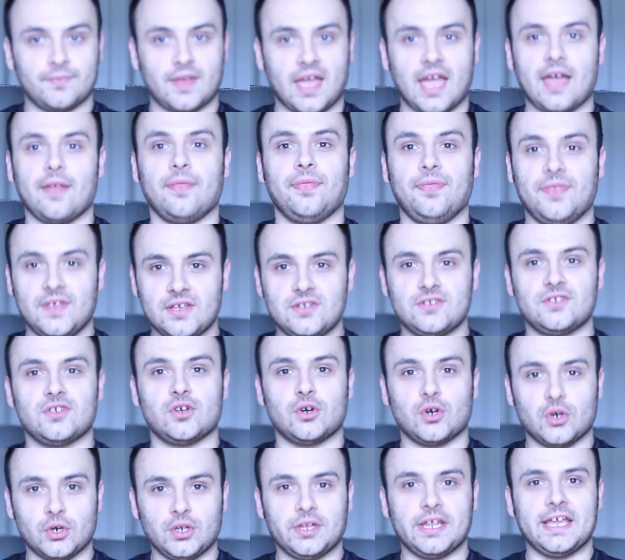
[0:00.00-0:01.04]
at
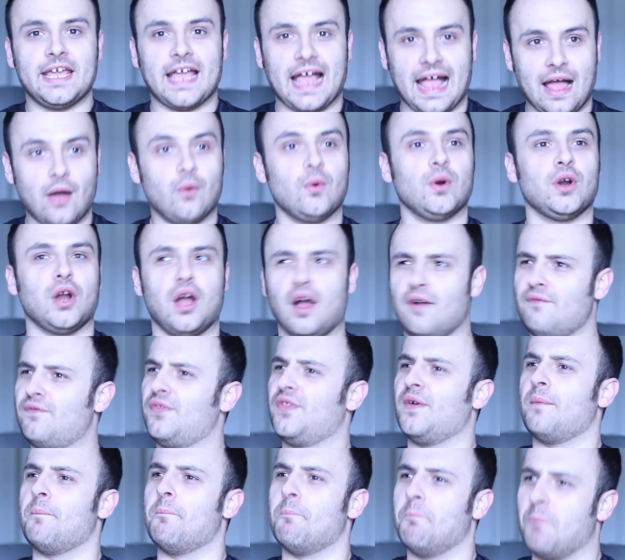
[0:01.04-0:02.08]
this early hour
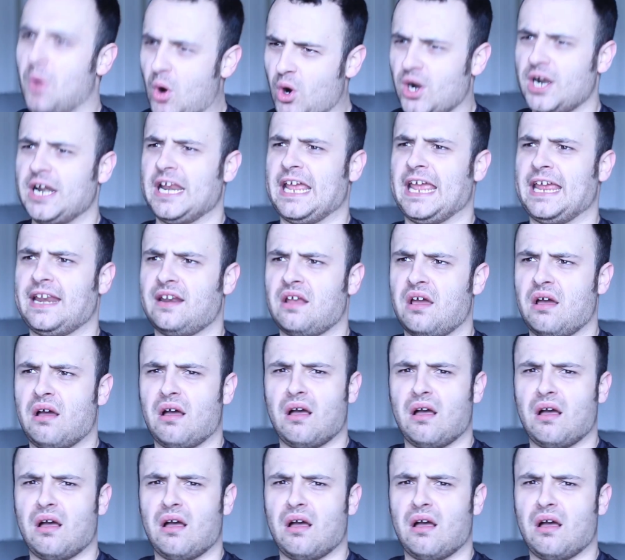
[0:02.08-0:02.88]
of the morning.